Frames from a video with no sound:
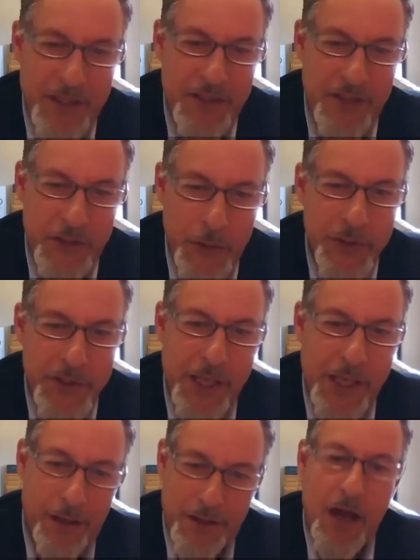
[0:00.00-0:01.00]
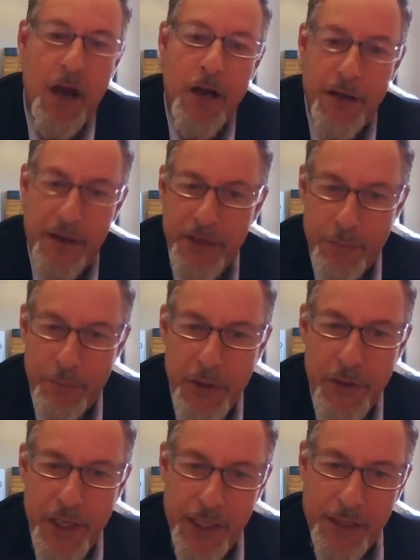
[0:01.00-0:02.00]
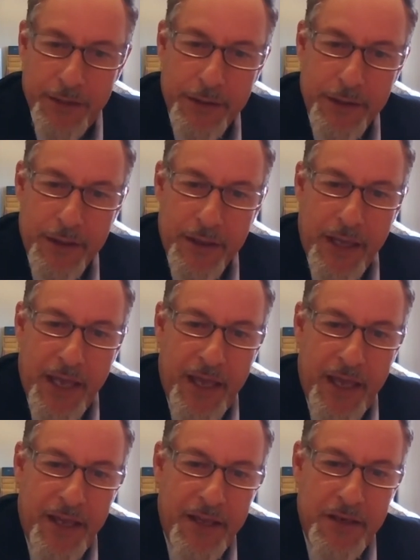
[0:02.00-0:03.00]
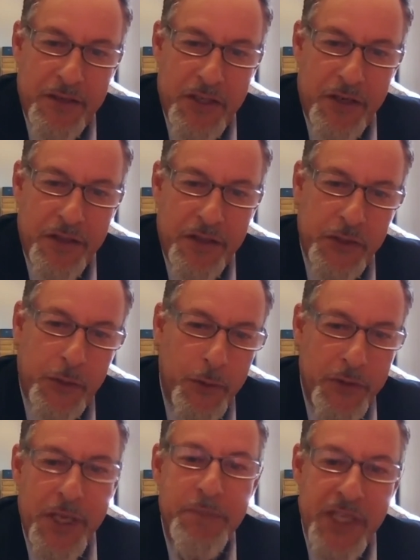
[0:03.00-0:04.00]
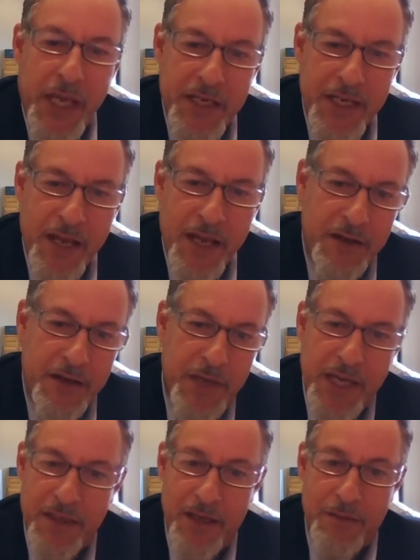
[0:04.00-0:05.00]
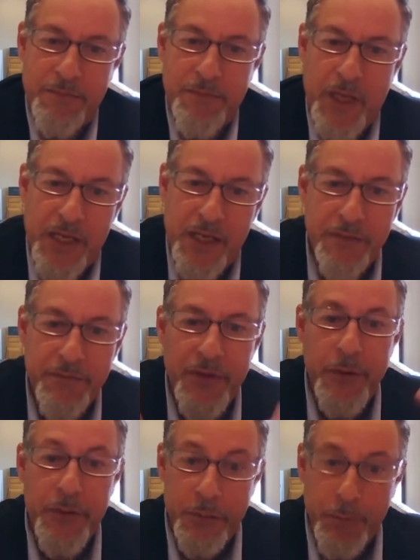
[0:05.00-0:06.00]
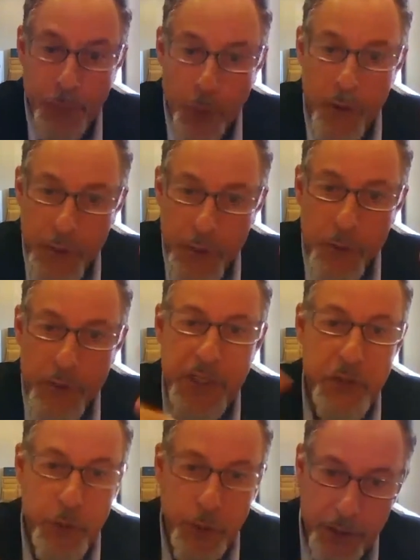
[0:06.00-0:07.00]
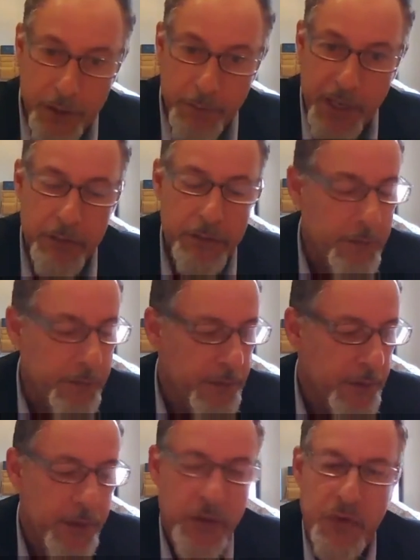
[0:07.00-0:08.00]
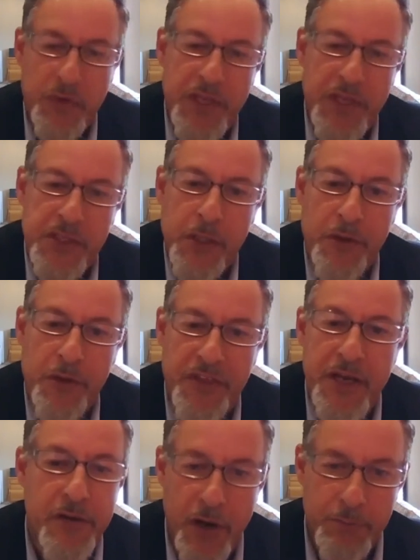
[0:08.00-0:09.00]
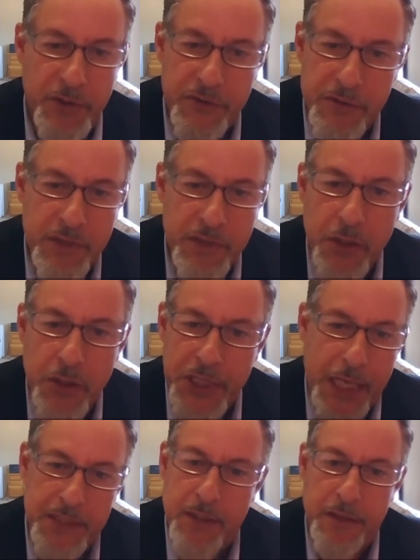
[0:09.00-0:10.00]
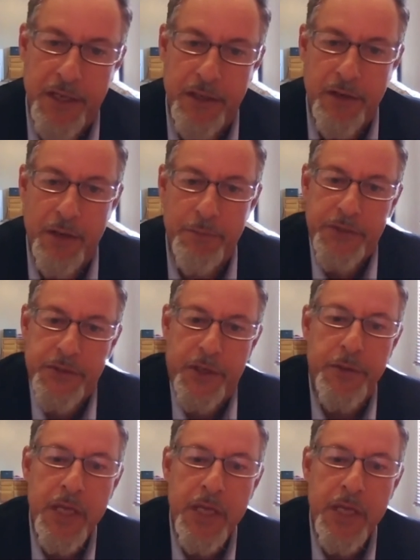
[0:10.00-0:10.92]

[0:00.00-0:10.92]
it's the schools that are the heart of a community. And turn these schools upside down and make them those poor schools that you hear about, this whole thing crumbles. This whole Scottsdale thing crumbles. So